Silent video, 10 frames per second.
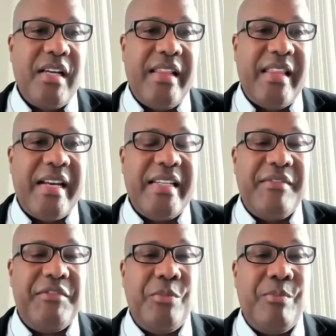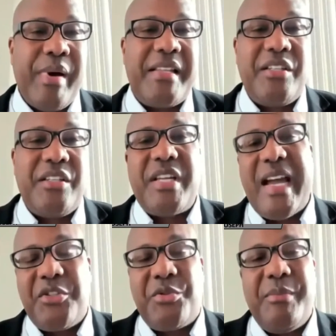and that gives you better
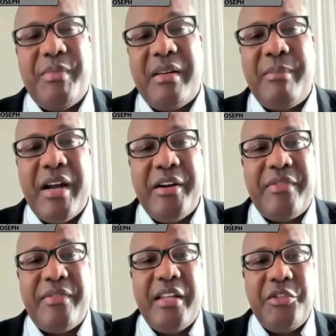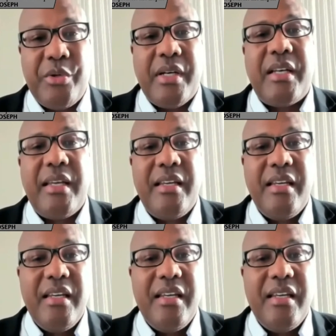tax treatment than married filing jointly.